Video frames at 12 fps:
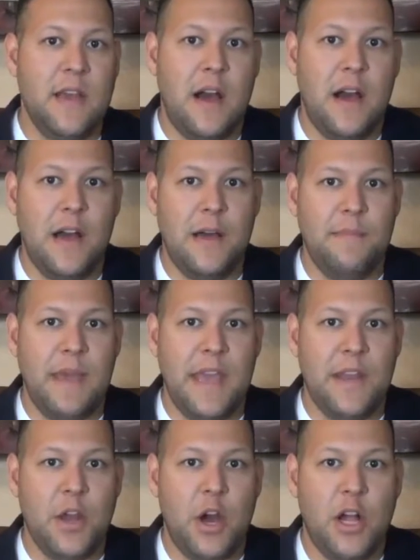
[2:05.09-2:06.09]

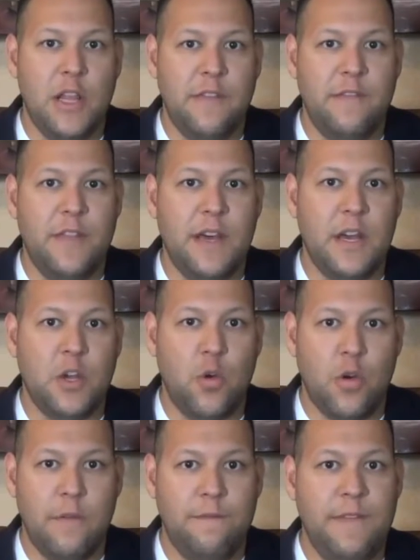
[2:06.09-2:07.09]
and all of the
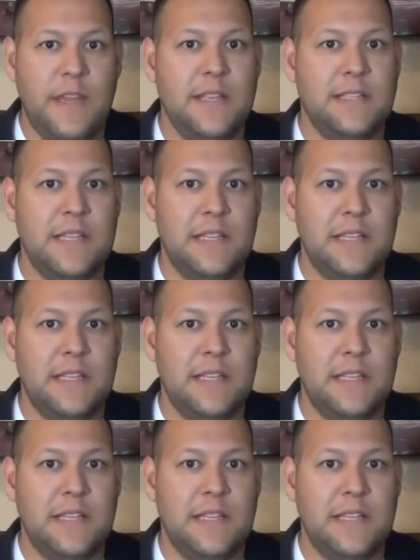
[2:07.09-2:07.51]
court fees